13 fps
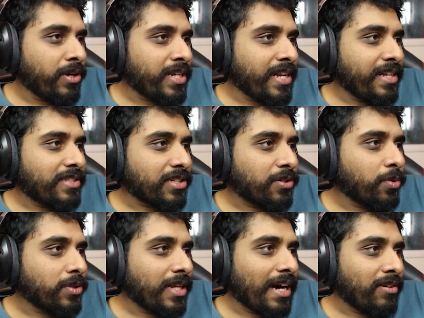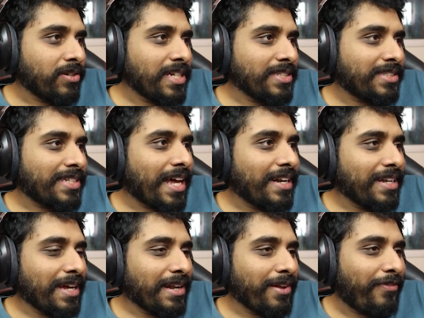when they need to cool down? They stand
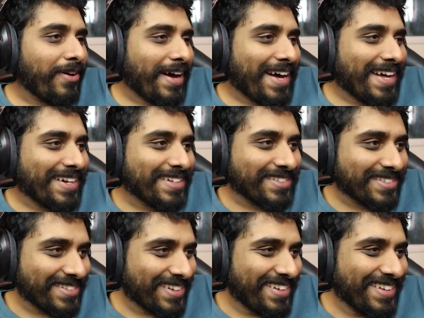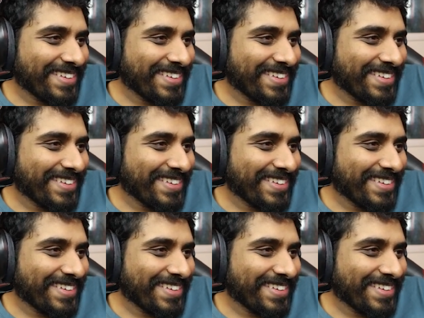near the fans.